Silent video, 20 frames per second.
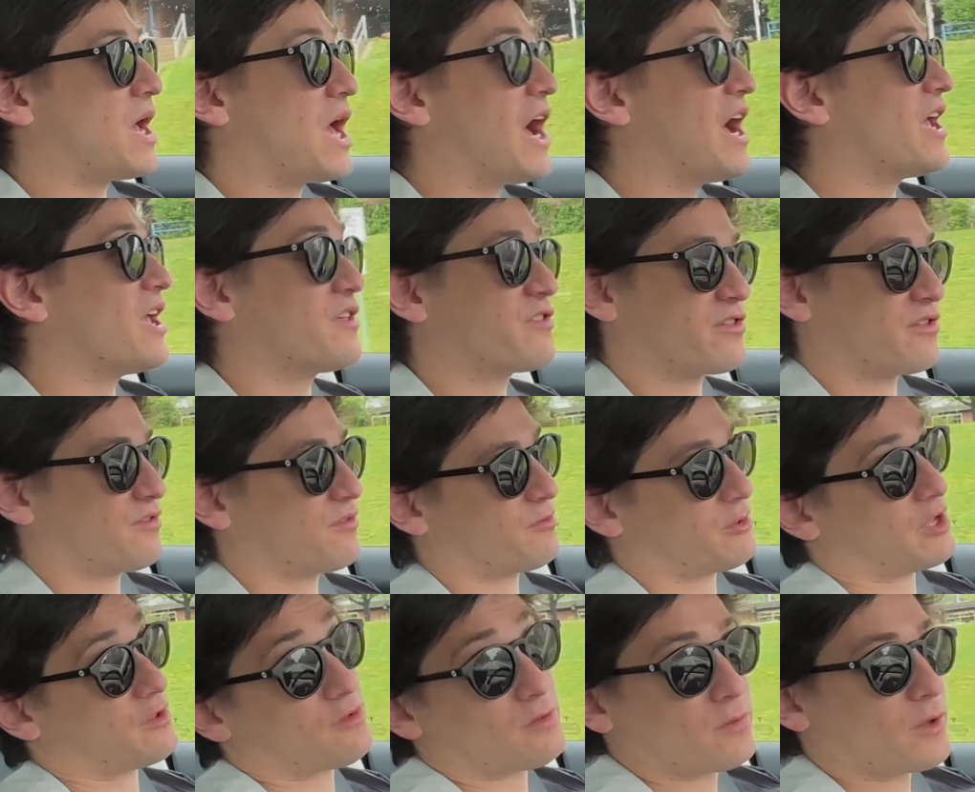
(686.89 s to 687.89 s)
Uh, it's
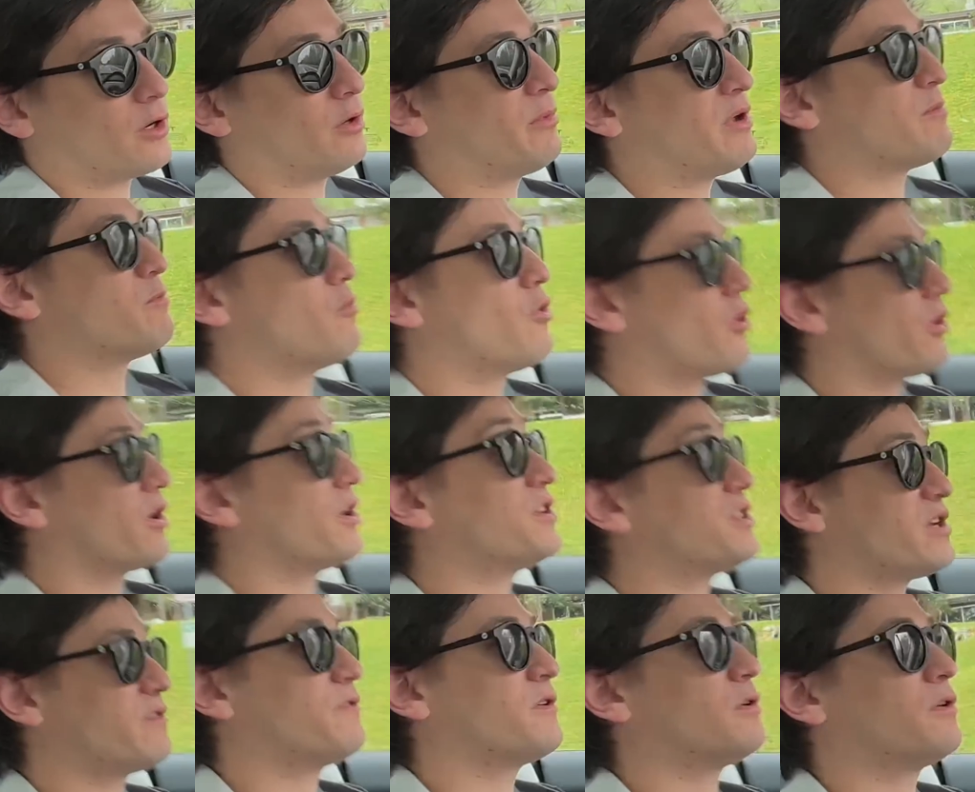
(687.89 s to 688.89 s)
it's a little bit more
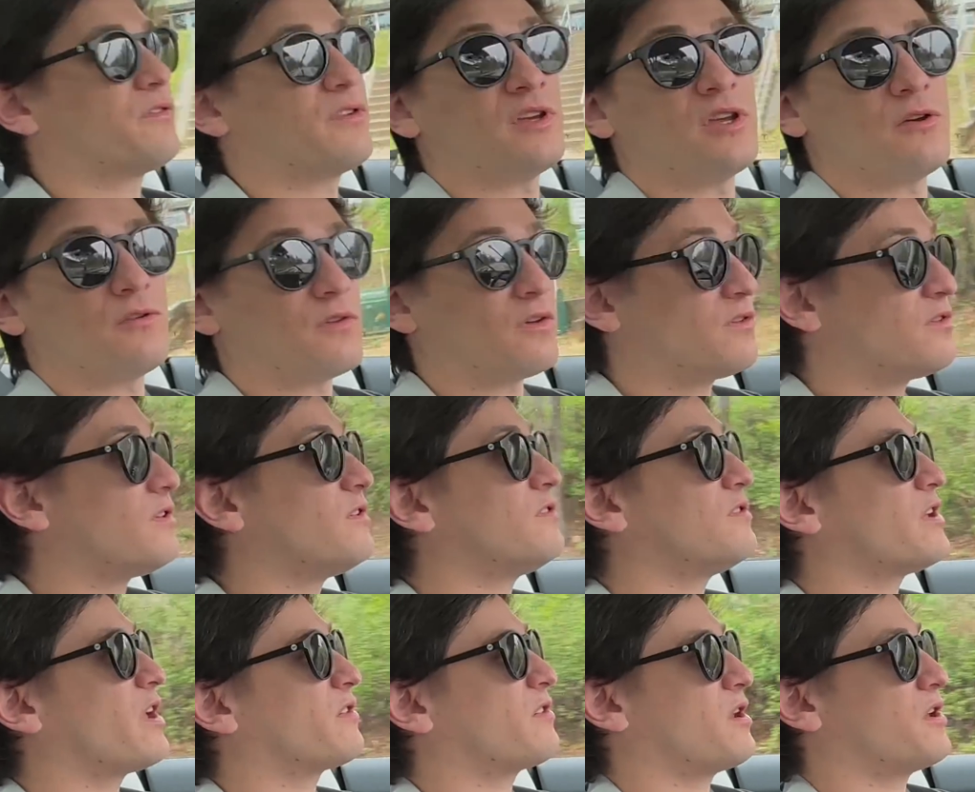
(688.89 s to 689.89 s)
difficult to use a
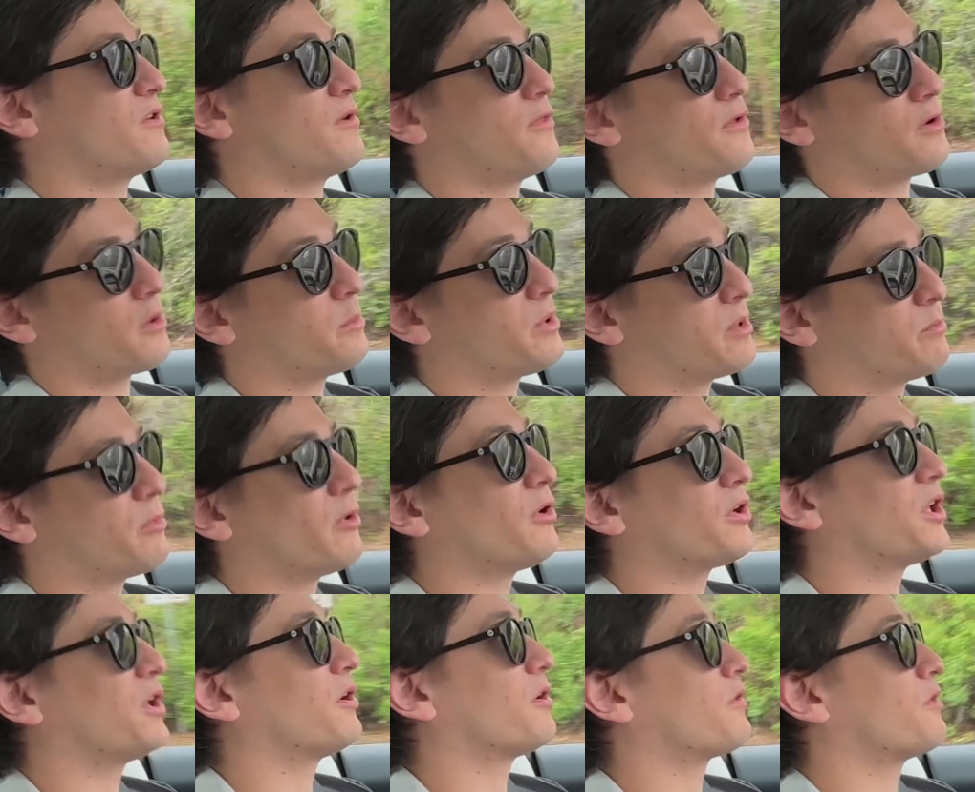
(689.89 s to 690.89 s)
CCS handle. They're a bit
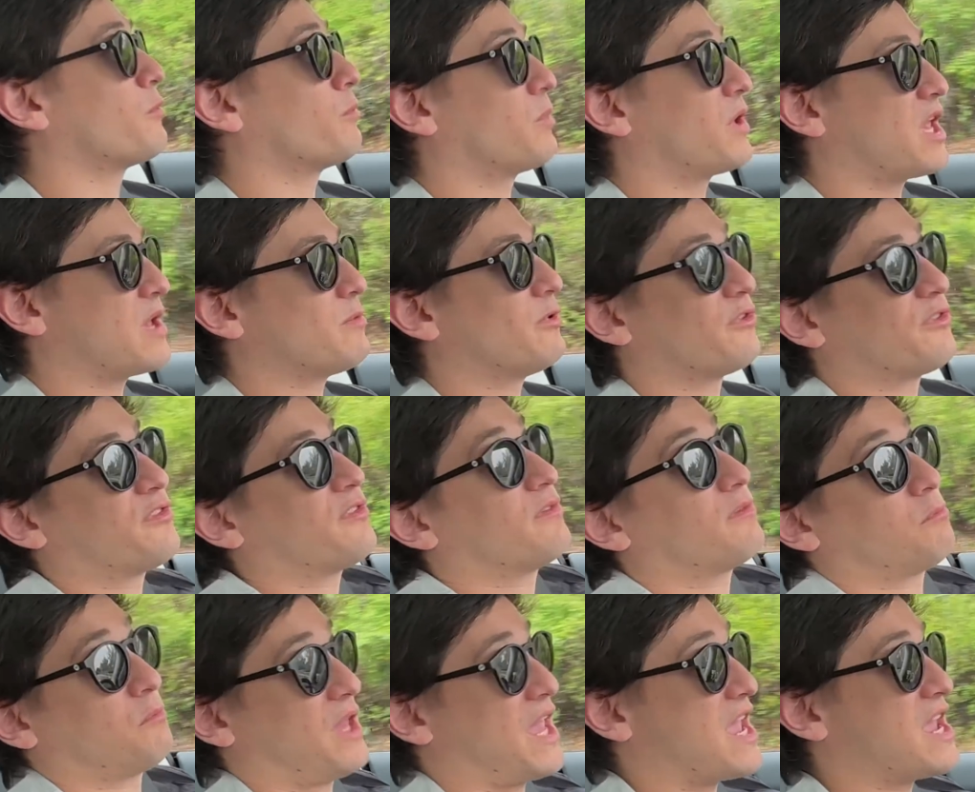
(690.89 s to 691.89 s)
bulkier. The cables
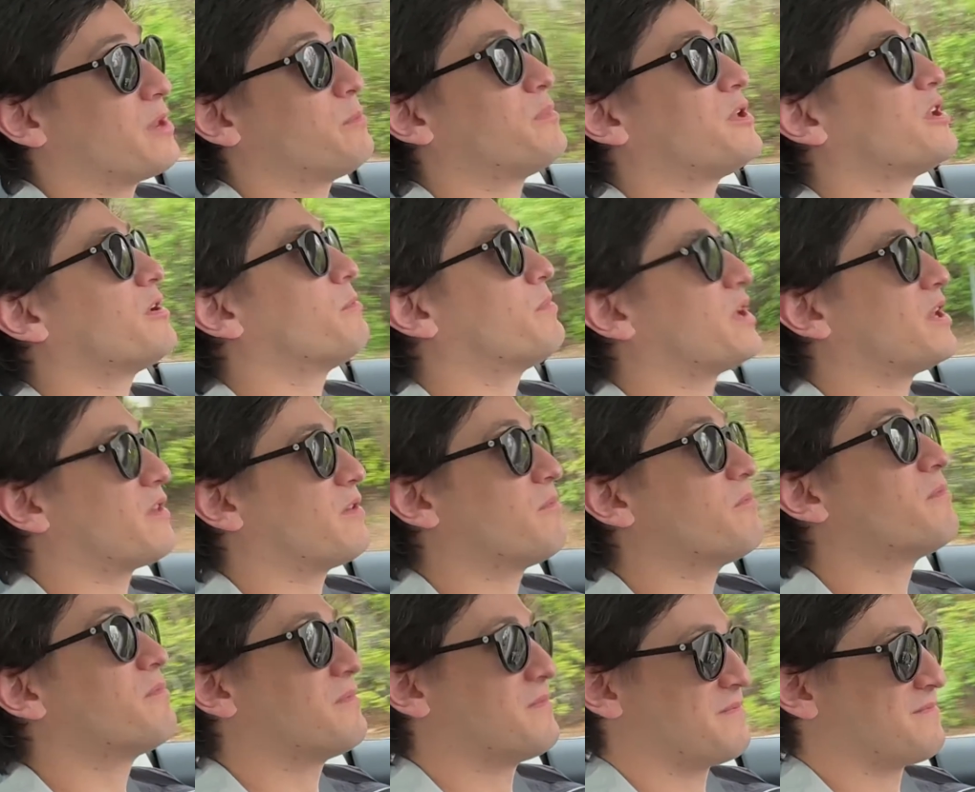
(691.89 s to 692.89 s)
can. You're being
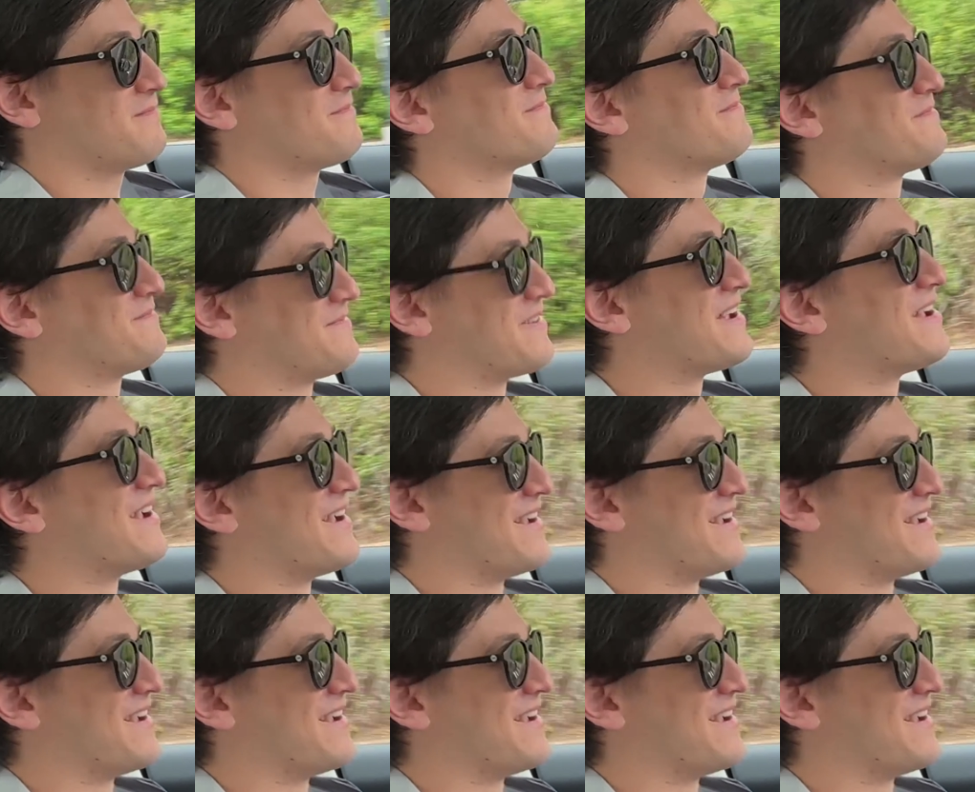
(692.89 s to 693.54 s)
nice. It's a li- it's a